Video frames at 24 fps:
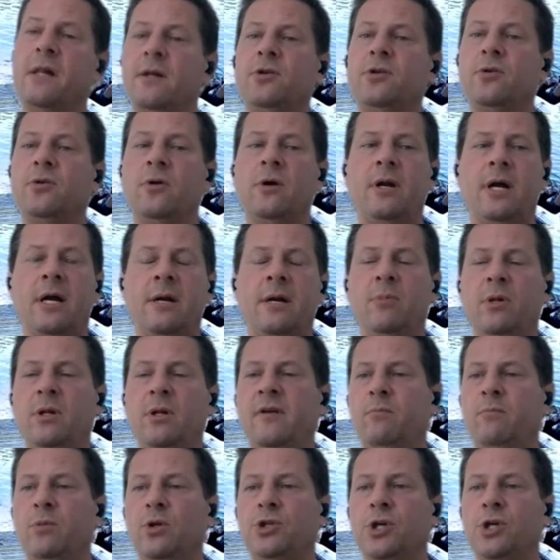into an
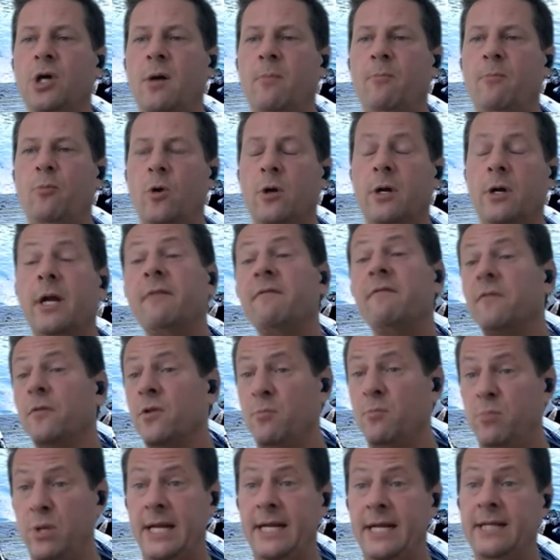unbelievable job working for the
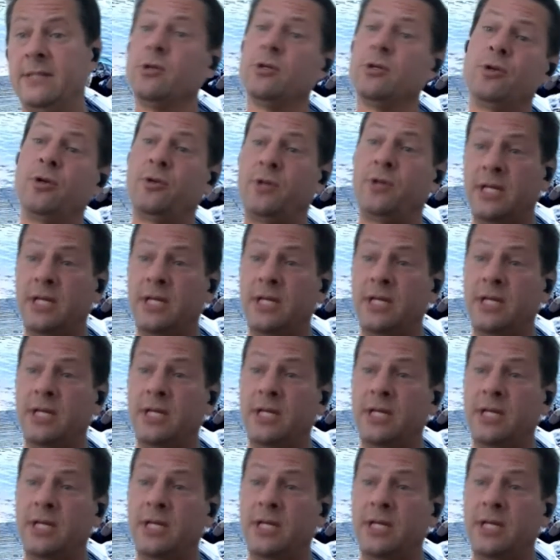Blazers,